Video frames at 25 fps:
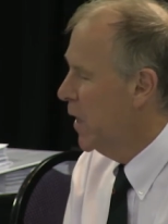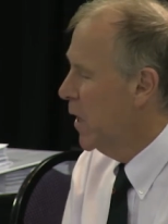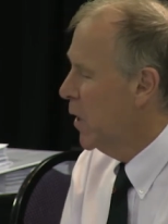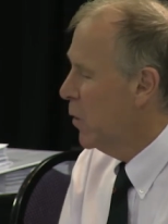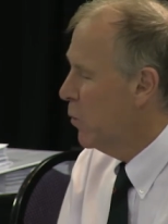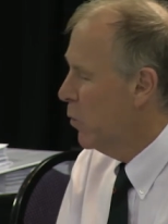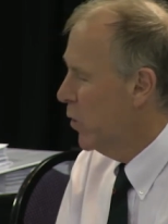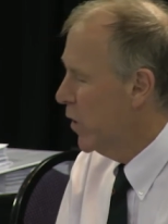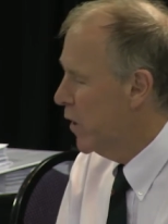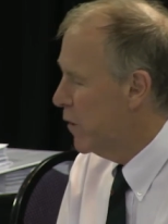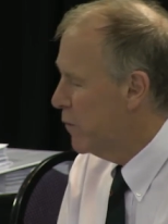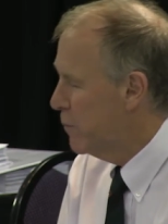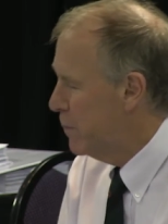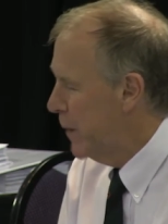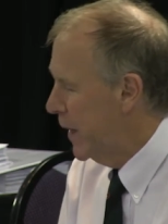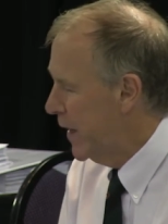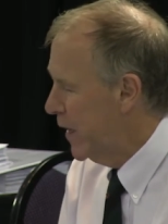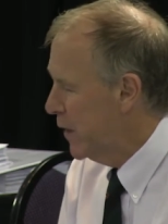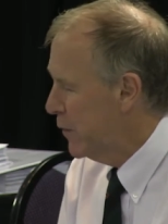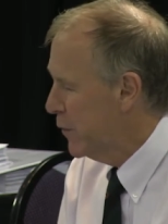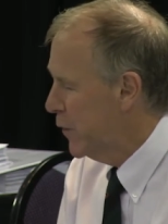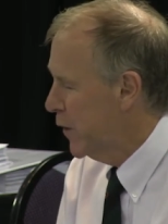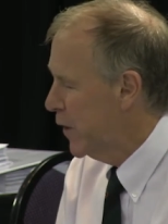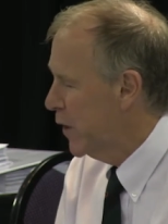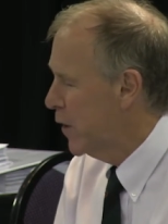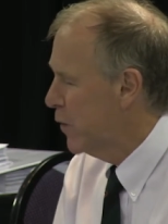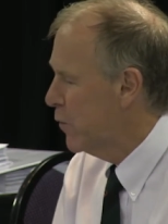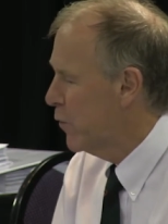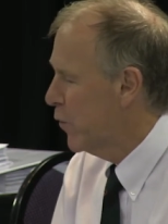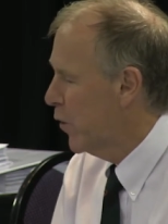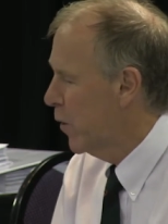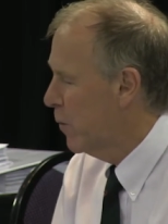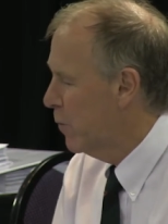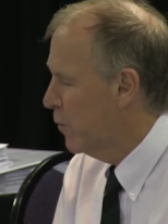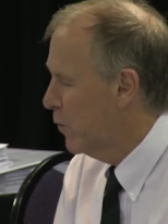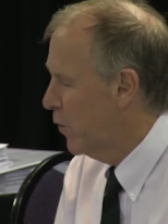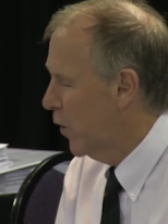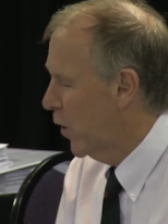would have benefited
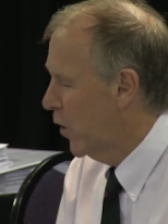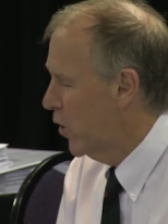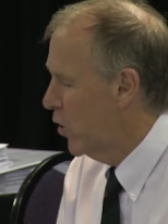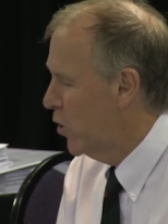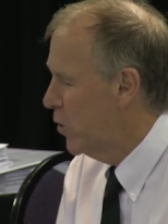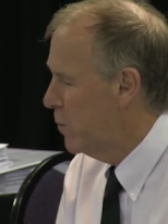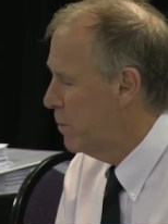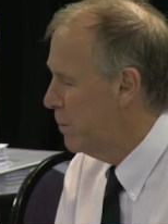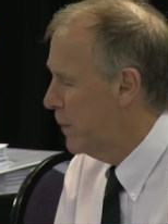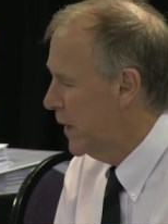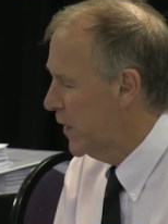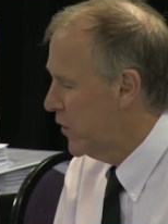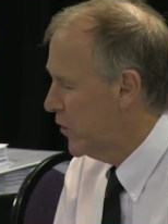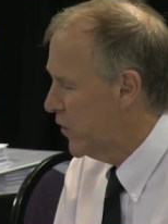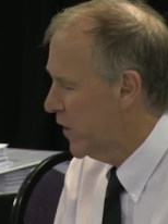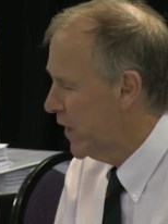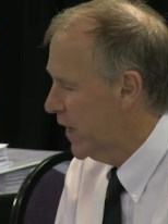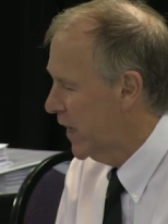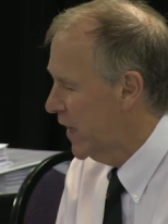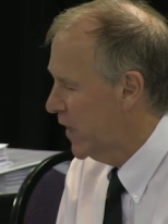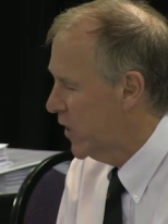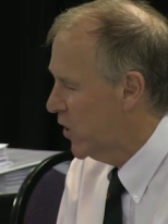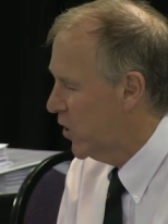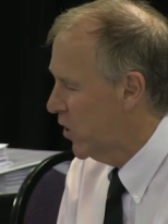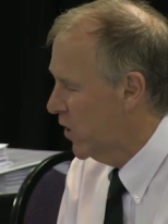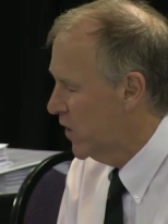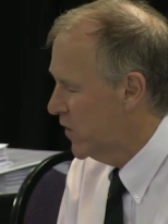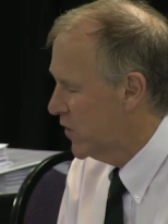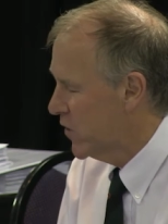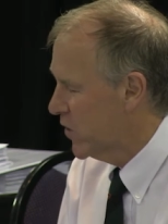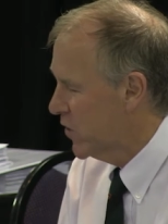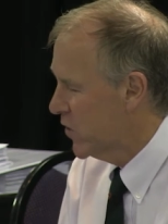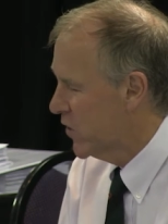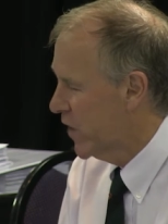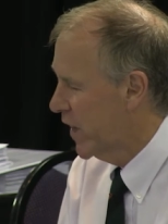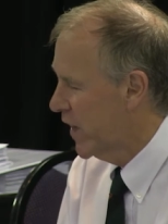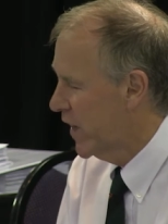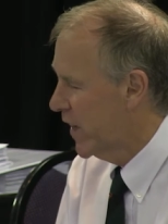from volumetrically
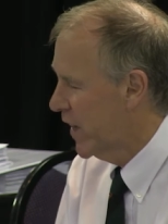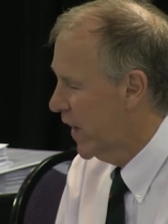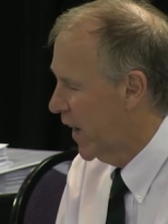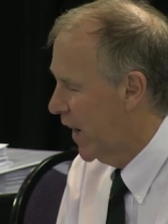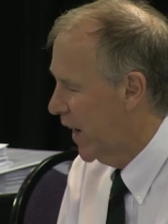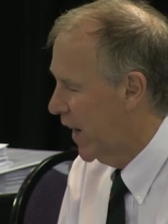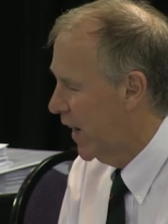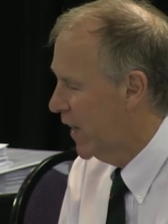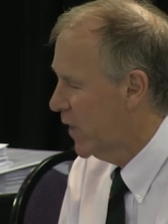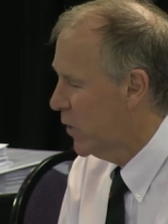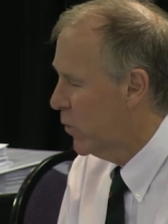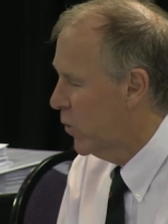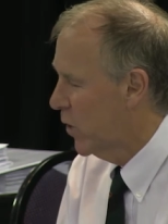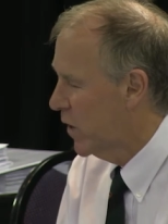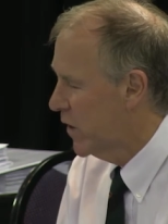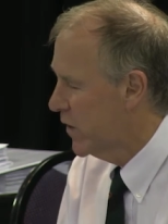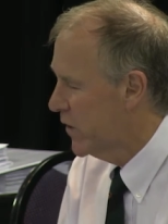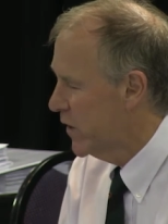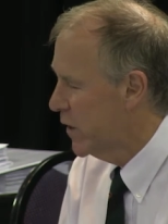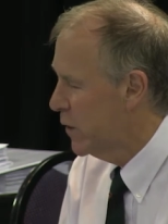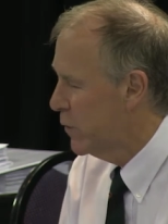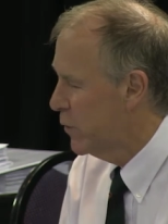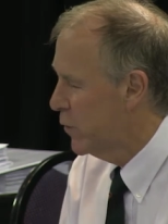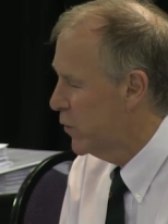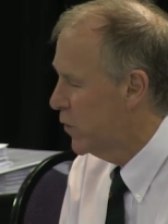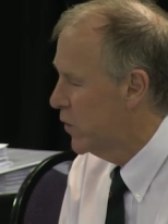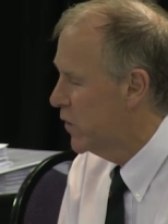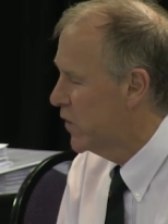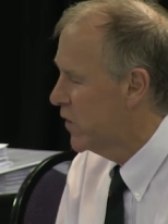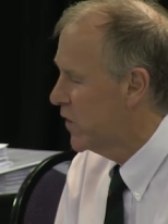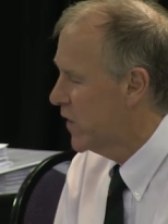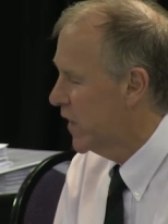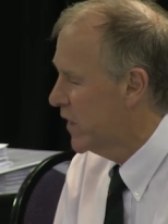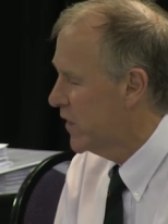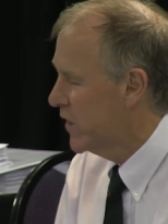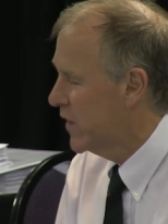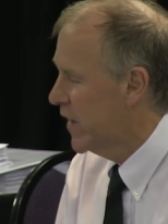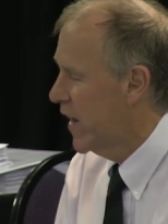concentrated high quality foods
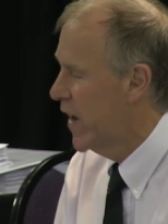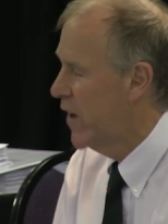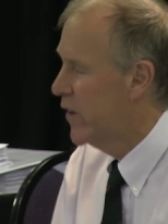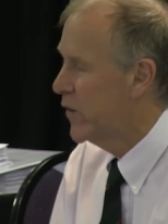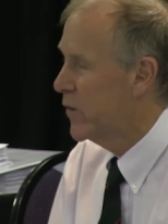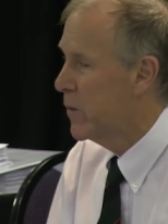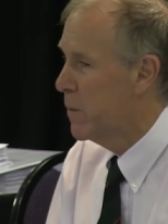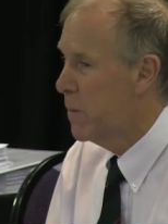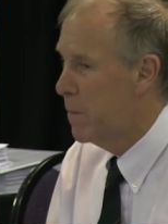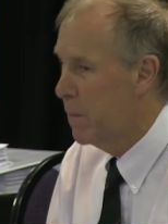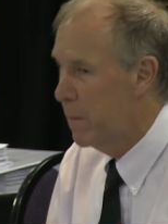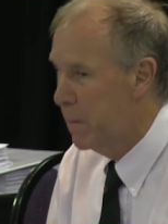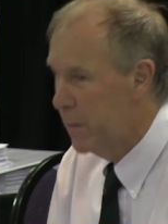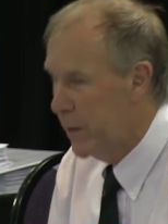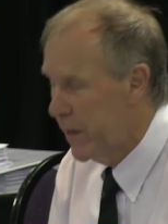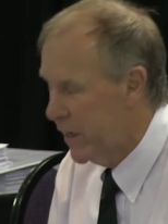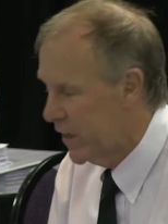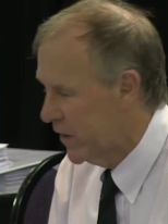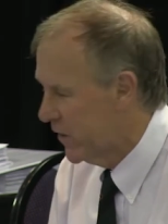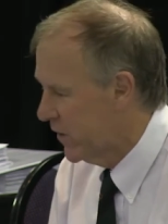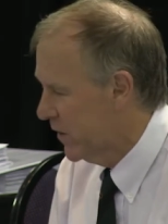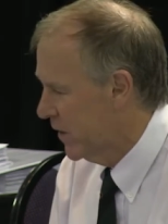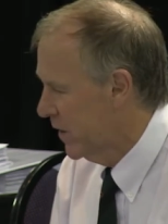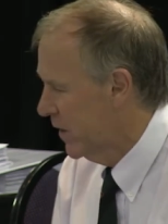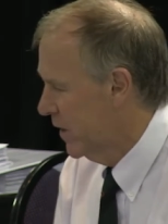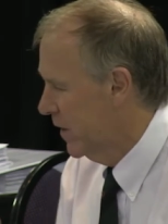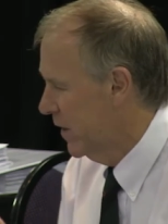such as meat.